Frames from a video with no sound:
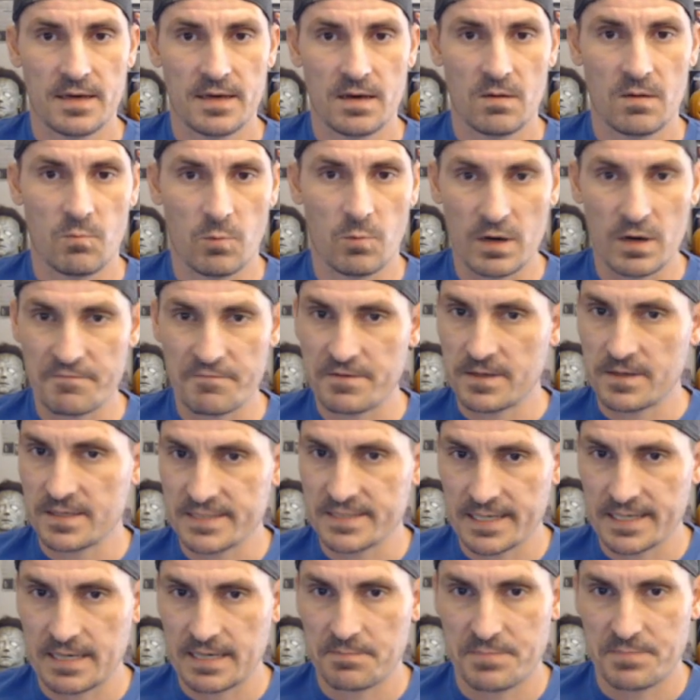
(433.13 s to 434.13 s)
what if it
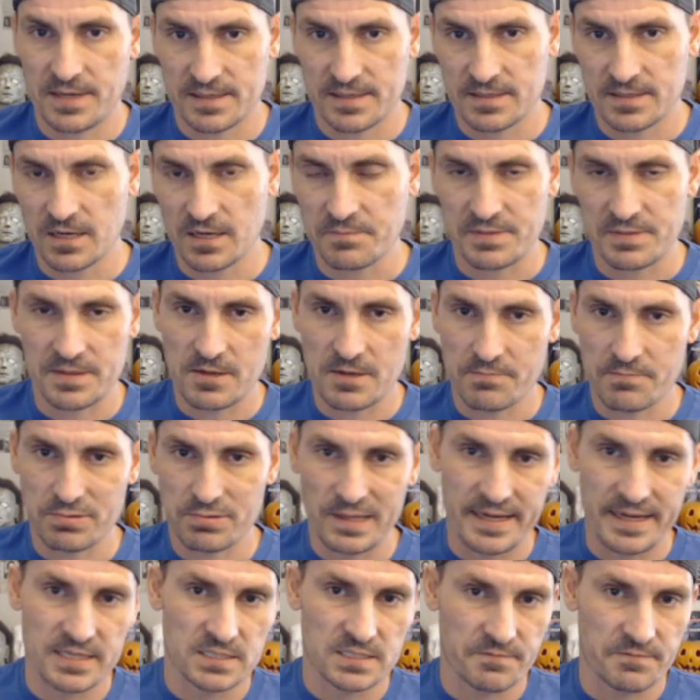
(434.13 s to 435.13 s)
doesn't get picked up and their
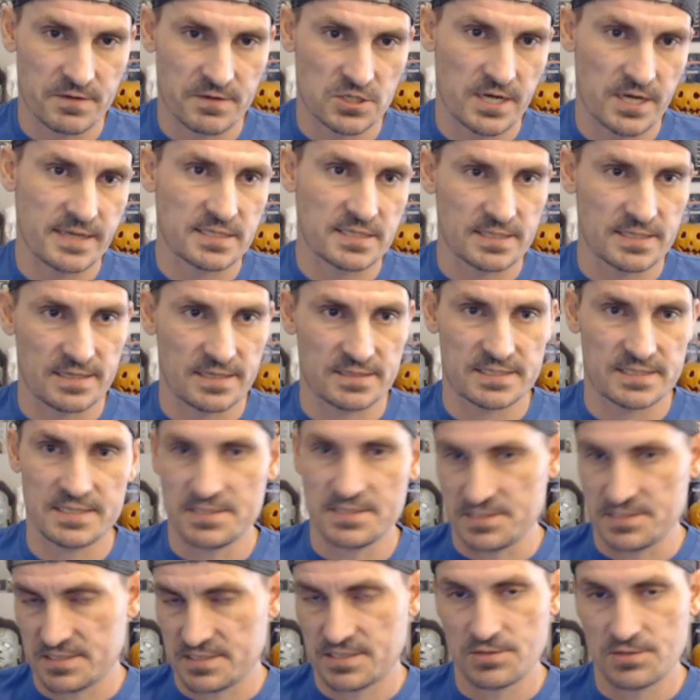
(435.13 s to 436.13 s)
plans for Jason in
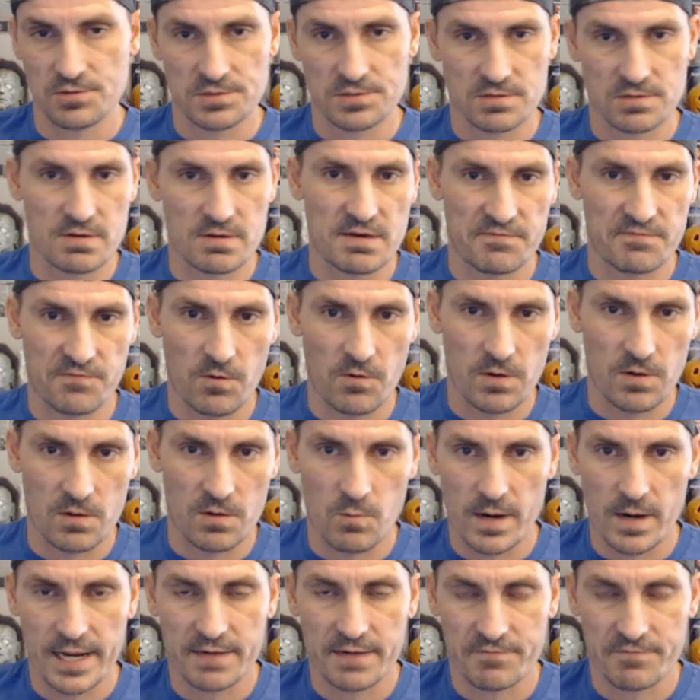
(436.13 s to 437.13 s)
seasons 2, 3, 4,
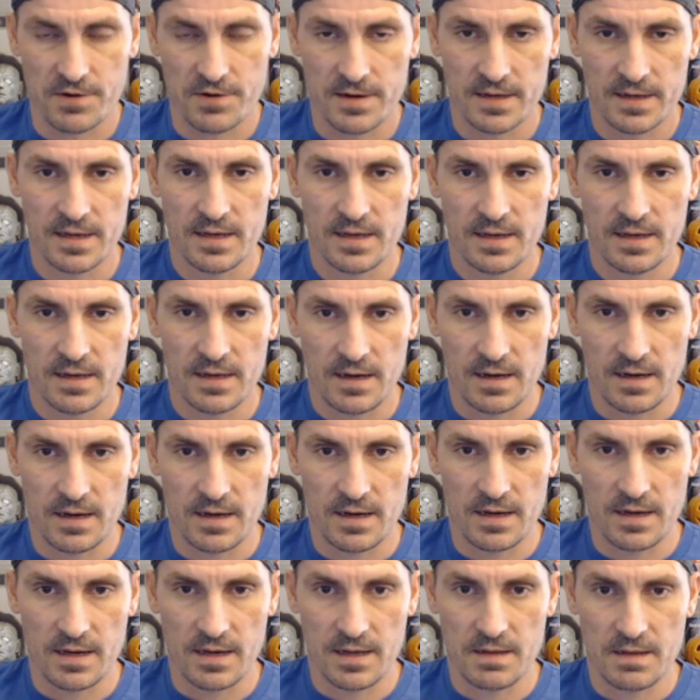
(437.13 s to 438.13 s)
whatever
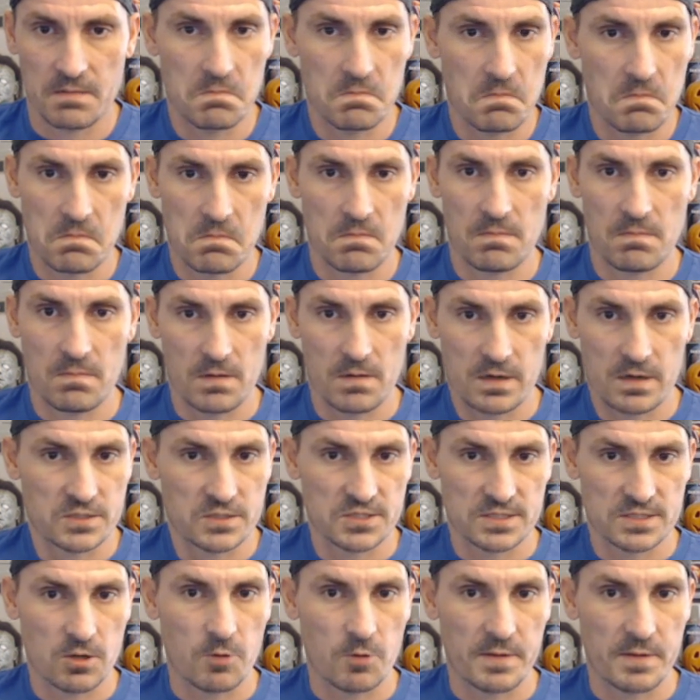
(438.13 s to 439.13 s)
are
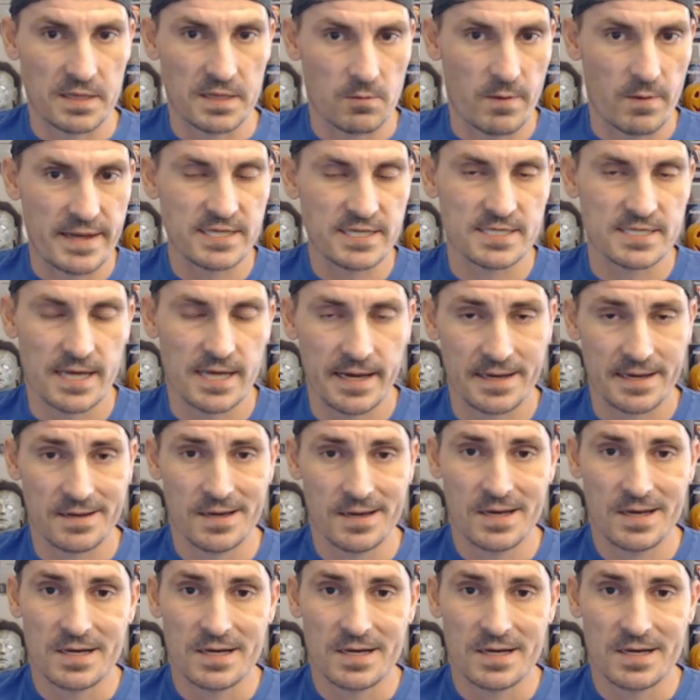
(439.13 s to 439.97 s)
just go by the wayside?